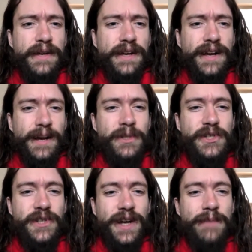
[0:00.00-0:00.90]
how
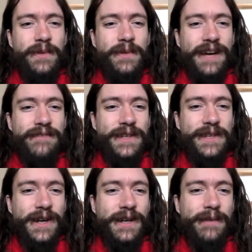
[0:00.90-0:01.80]
much time do we have to
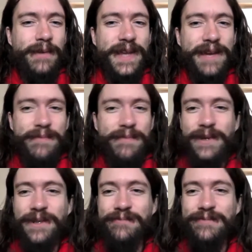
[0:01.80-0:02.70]
talk about that,
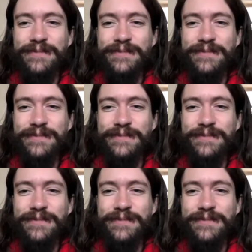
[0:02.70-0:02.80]
Malcolm?